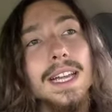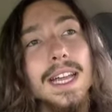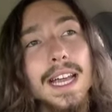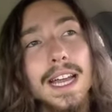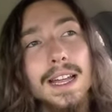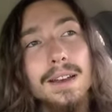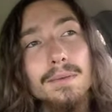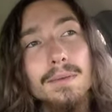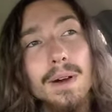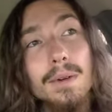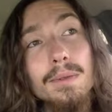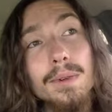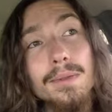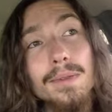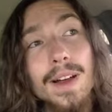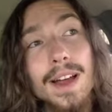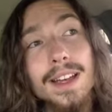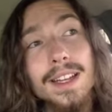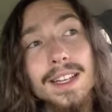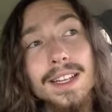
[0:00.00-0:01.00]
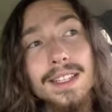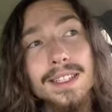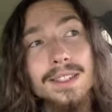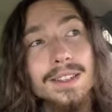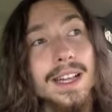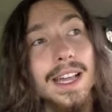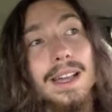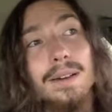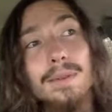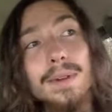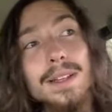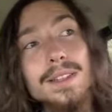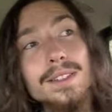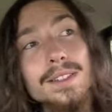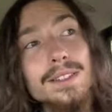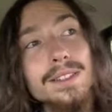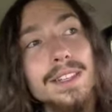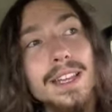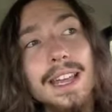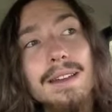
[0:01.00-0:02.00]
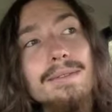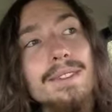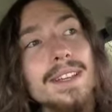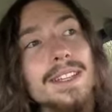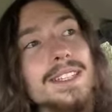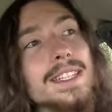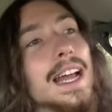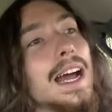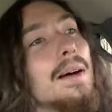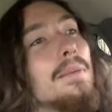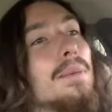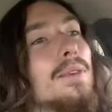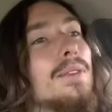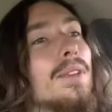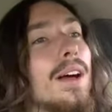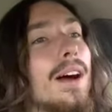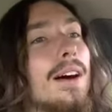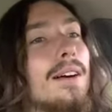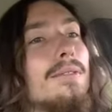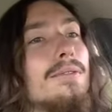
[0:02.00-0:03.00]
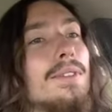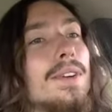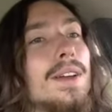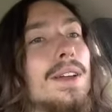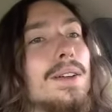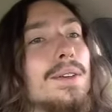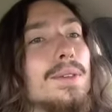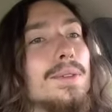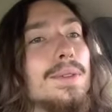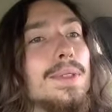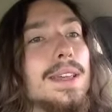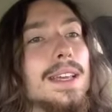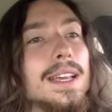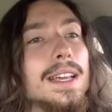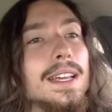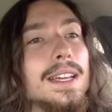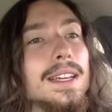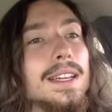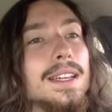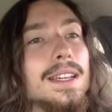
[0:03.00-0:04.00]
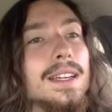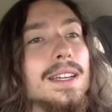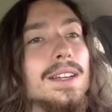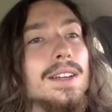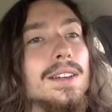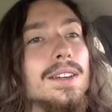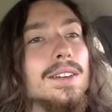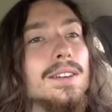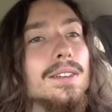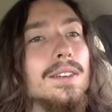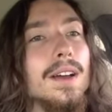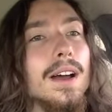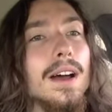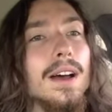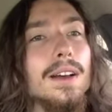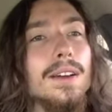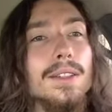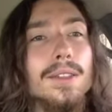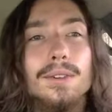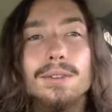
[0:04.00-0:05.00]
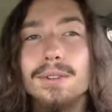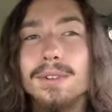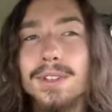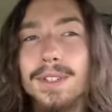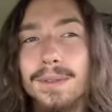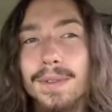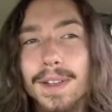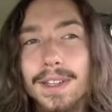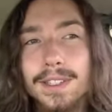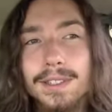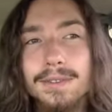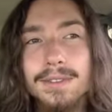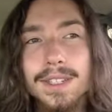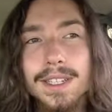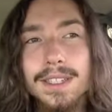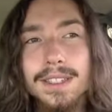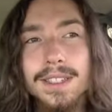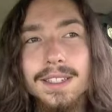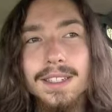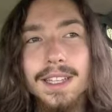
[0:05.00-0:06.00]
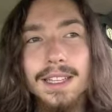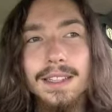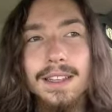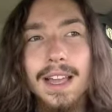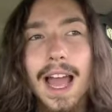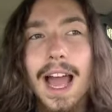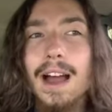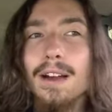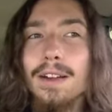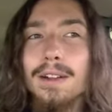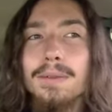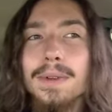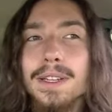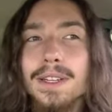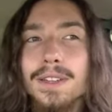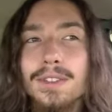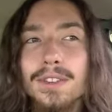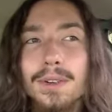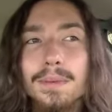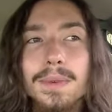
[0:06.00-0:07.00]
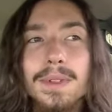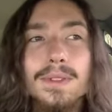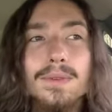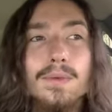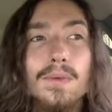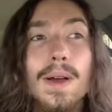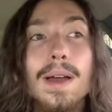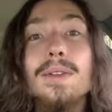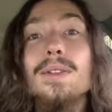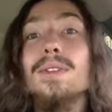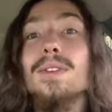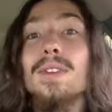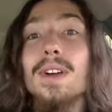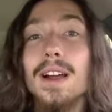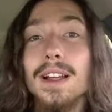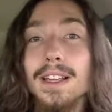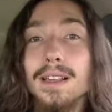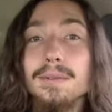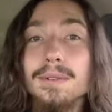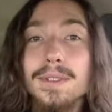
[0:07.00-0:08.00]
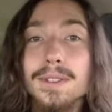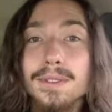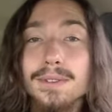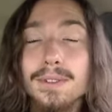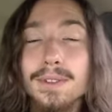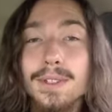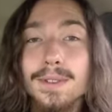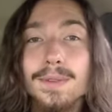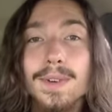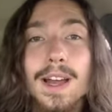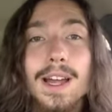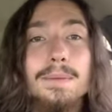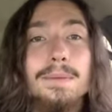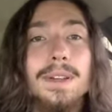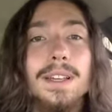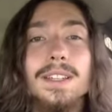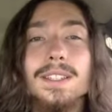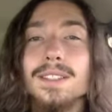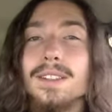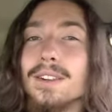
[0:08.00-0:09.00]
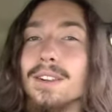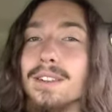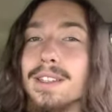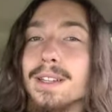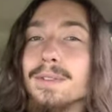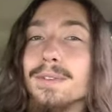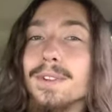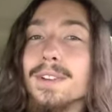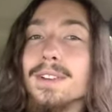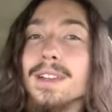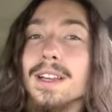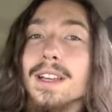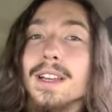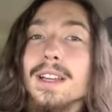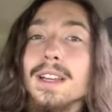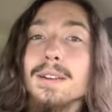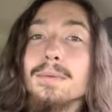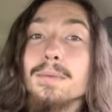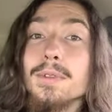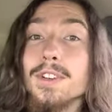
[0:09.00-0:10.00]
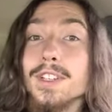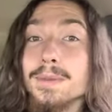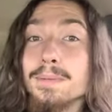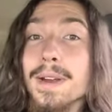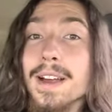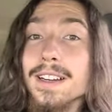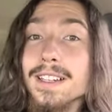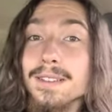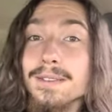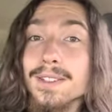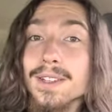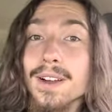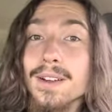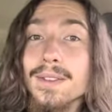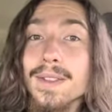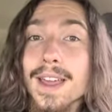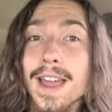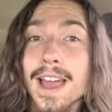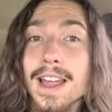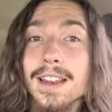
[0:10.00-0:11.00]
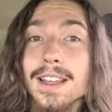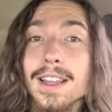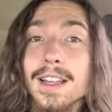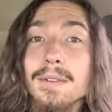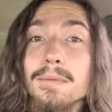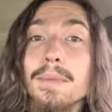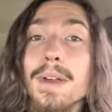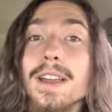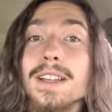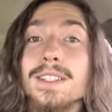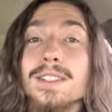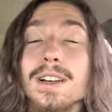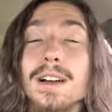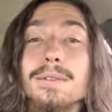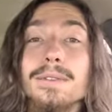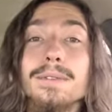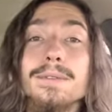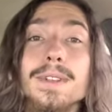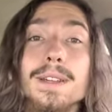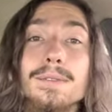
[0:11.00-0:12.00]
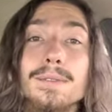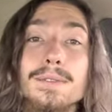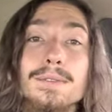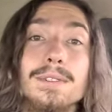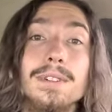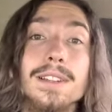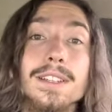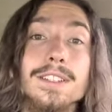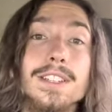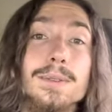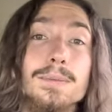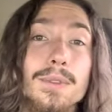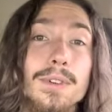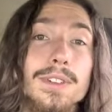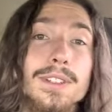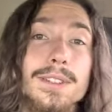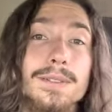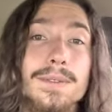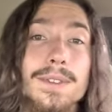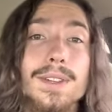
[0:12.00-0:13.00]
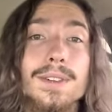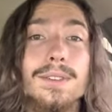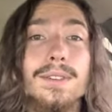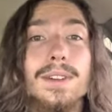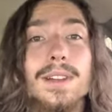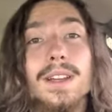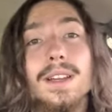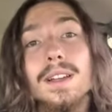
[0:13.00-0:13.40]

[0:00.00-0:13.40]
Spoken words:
And what we're finding is, okay, we gave the example of the crucifixion of Jesus. How can we determine whether or not he was crucified? Because there are different perspectives on that based off of different religious points of view.